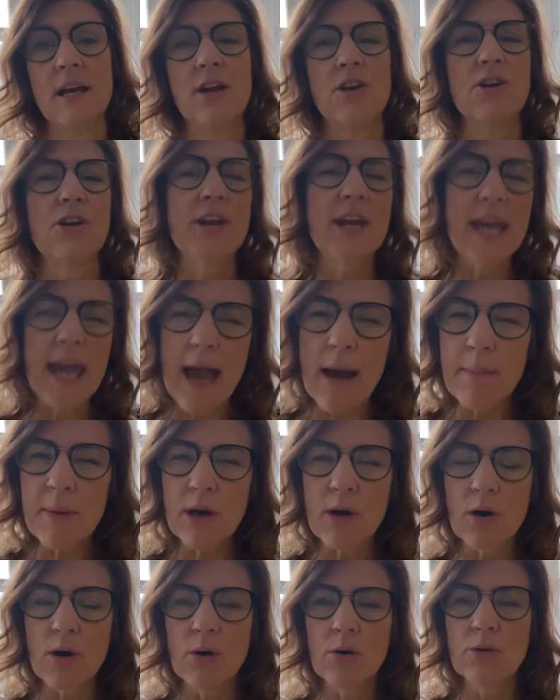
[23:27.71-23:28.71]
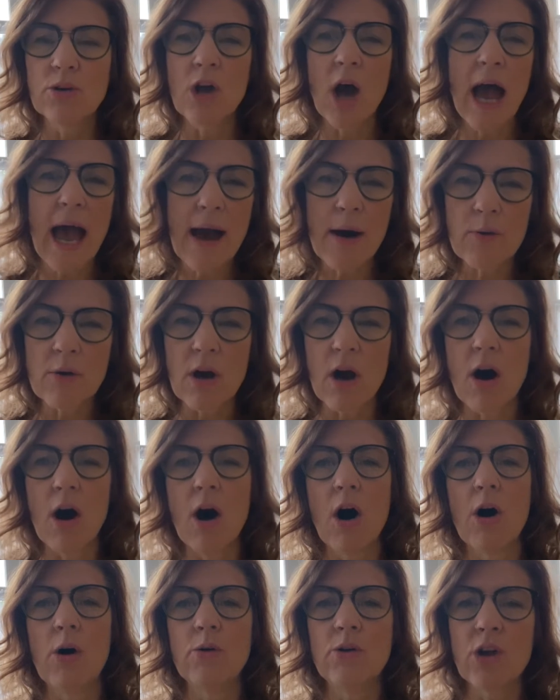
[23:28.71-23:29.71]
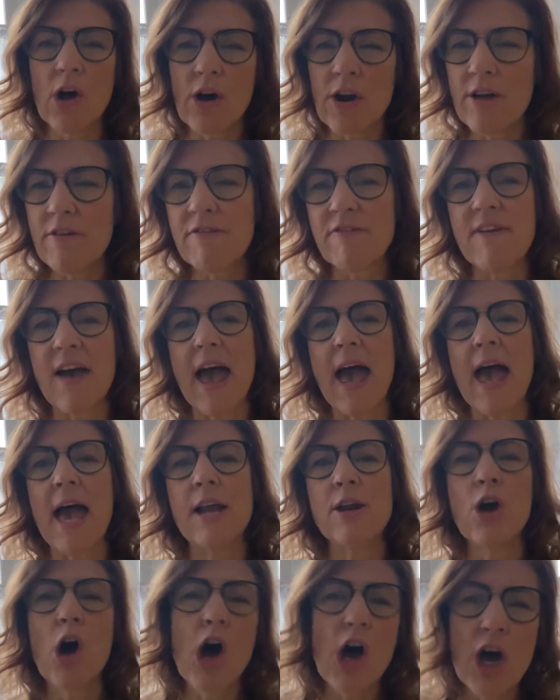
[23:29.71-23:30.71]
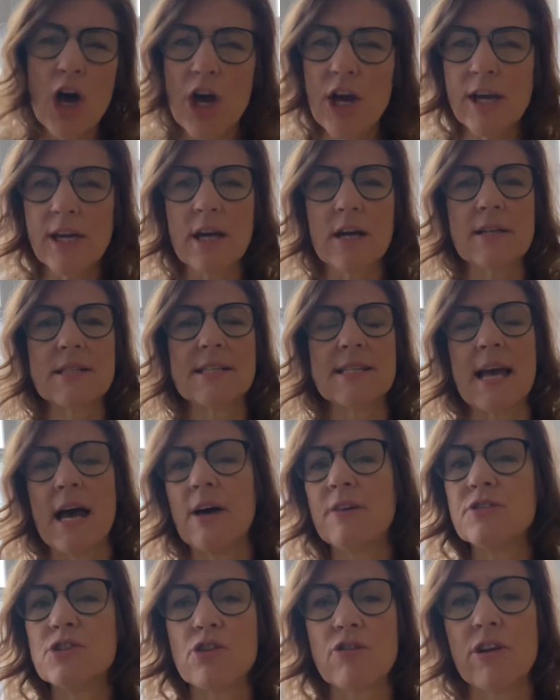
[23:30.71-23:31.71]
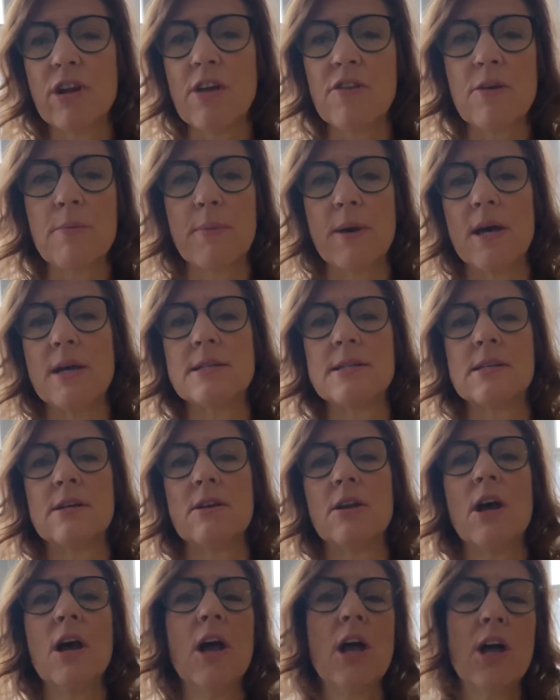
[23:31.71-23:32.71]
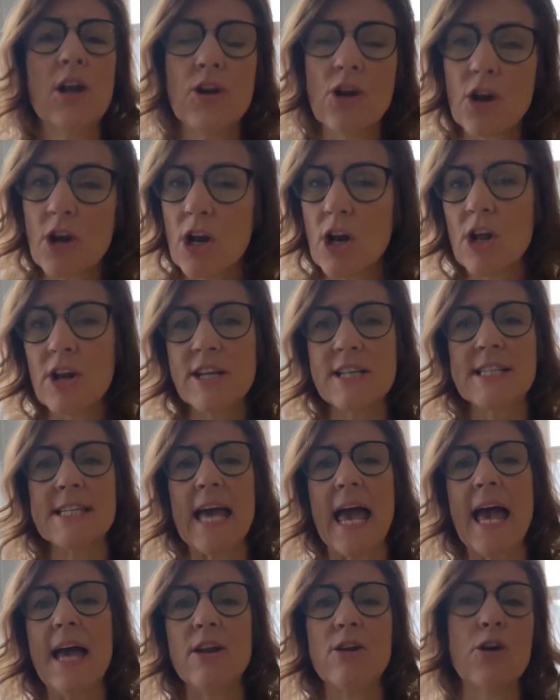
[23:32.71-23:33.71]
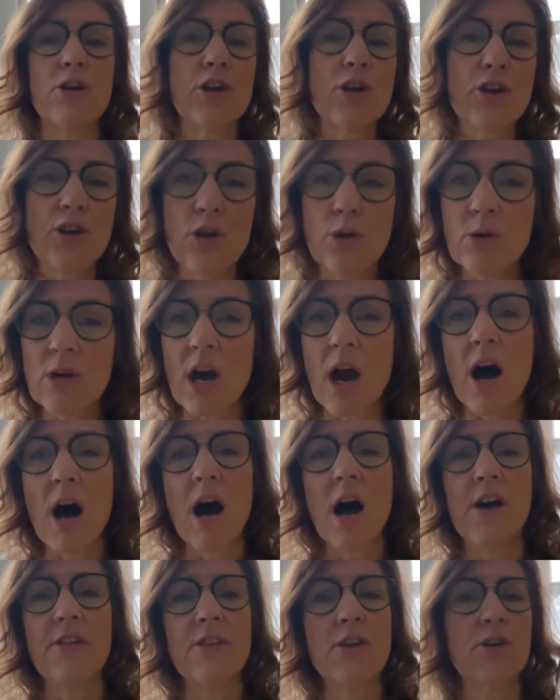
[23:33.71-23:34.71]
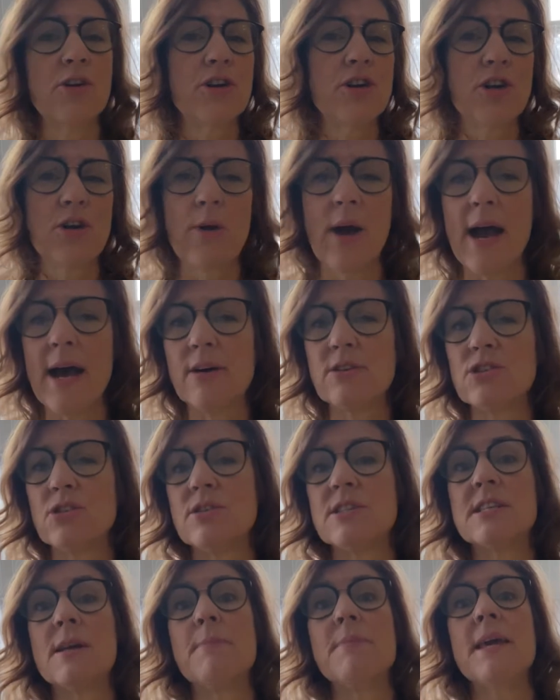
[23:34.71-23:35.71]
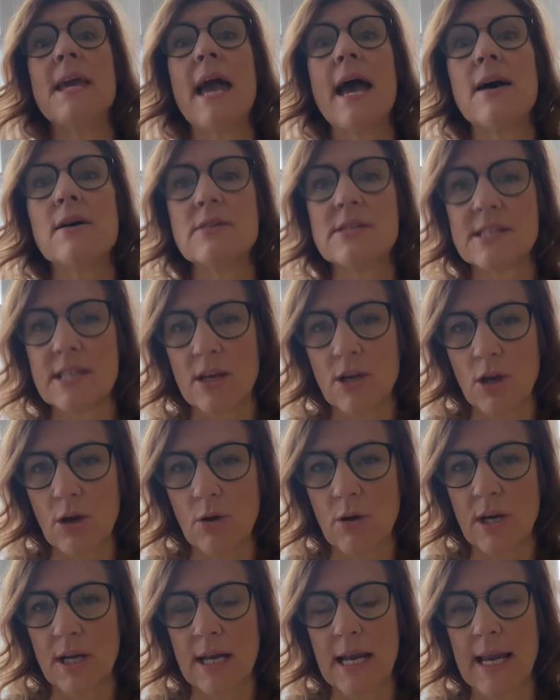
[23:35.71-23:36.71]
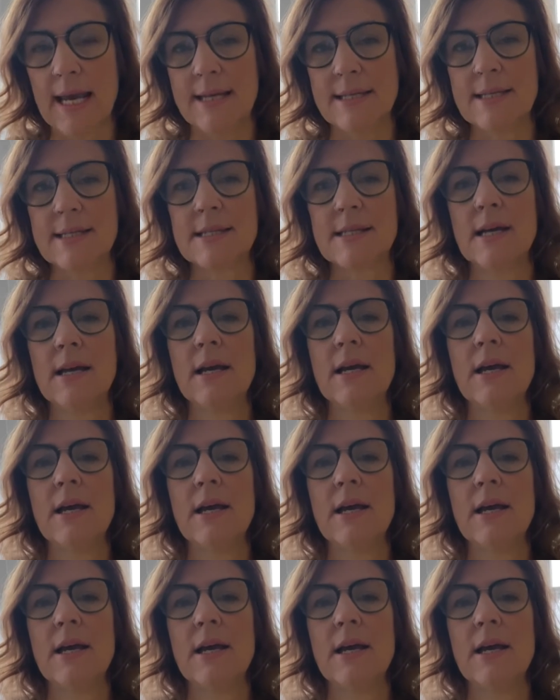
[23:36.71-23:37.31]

Not a chemical, not alcohol, not an affair, not hurting ourselves or another person, not a lot of debt, not a new car, not a new house or something else that you can list.